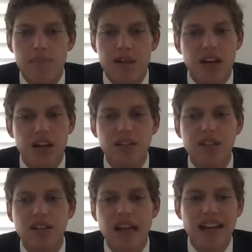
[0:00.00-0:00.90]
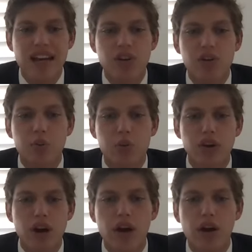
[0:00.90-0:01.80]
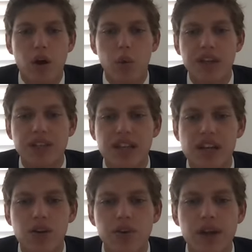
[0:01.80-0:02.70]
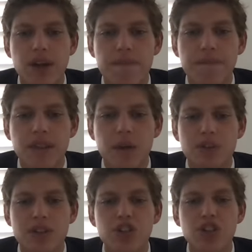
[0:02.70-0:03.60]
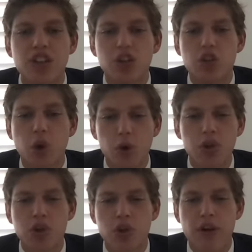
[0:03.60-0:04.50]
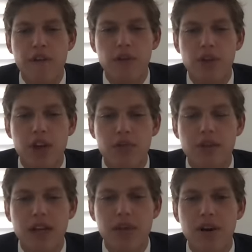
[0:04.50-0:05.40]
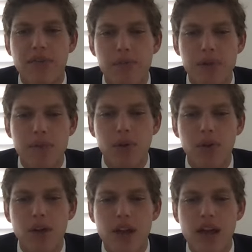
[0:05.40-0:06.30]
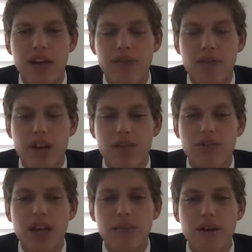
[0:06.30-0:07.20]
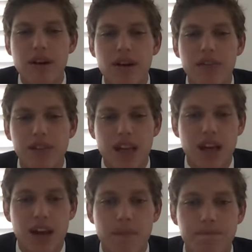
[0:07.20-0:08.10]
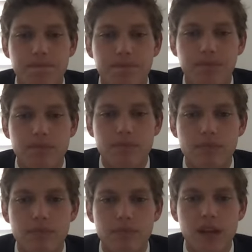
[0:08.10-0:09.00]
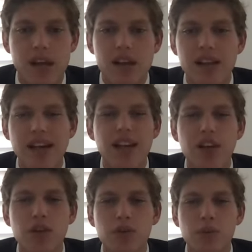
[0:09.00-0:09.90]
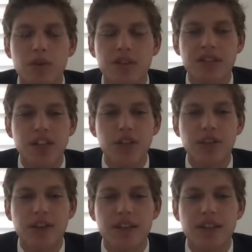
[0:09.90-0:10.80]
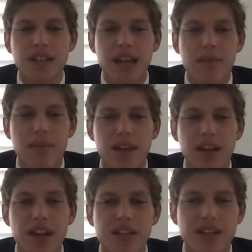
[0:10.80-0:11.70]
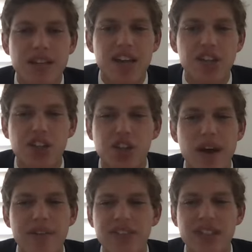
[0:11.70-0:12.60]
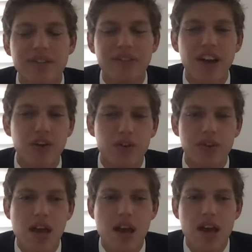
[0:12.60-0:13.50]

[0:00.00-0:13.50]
Because the gladiators were not always killed, they were essentially tortured for the entertainment of the people and for the entertainment of the king. Gladiators were essentially the same thing as today's UFC fighters.